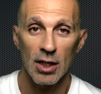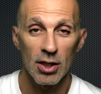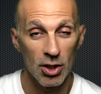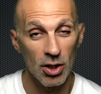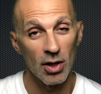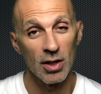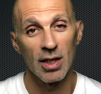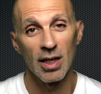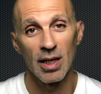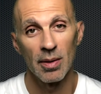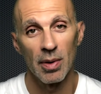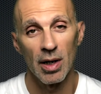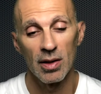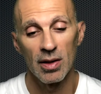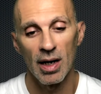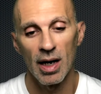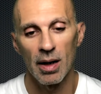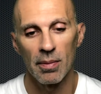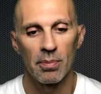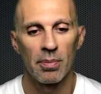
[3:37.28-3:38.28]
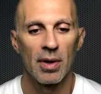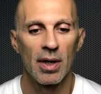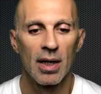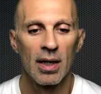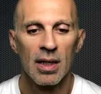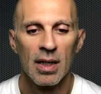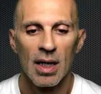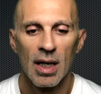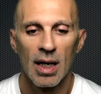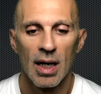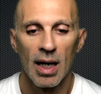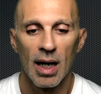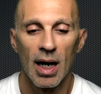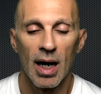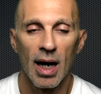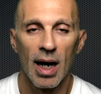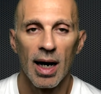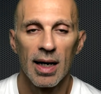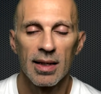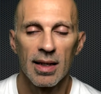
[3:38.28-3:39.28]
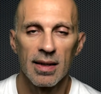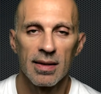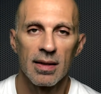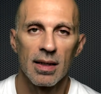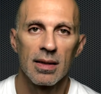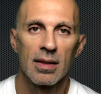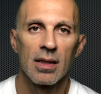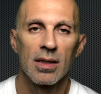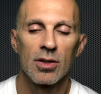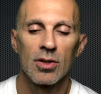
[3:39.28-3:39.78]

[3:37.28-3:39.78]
Talking about the upper, I tested this